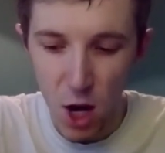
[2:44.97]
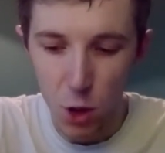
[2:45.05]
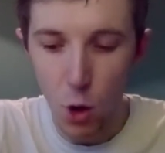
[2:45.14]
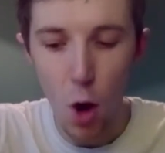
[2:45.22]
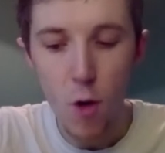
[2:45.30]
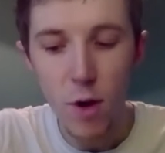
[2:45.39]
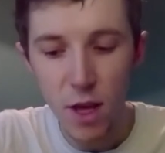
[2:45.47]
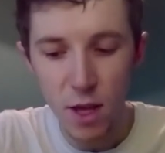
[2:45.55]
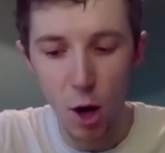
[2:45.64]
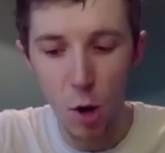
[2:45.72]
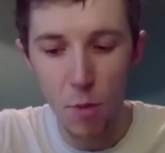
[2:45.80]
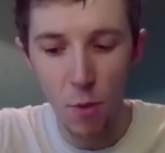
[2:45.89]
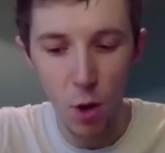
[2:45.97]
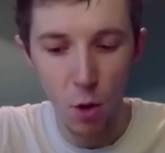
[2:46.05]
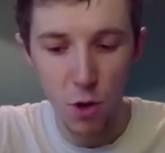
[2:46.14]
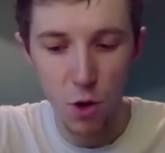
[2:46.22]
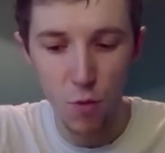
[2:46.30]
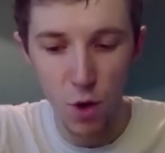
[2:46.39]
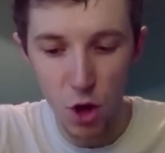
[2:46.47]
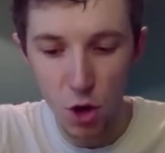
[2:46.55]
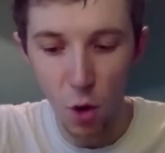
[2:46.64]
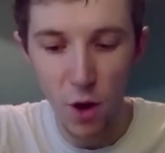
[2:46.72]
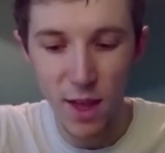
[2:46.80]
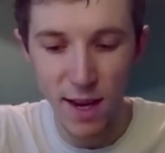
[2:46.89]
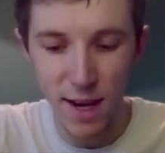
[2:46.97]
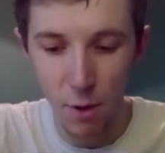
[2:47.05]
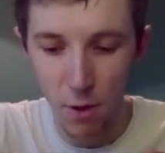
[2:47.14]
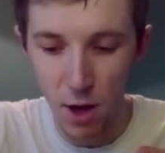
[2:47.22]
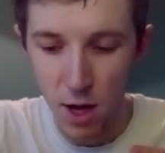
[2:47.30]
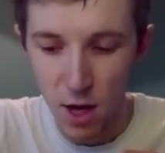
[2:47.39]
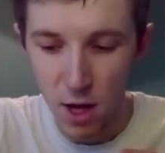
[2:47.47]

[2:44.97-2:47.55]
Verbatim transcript: not only so, but we also rejoice in our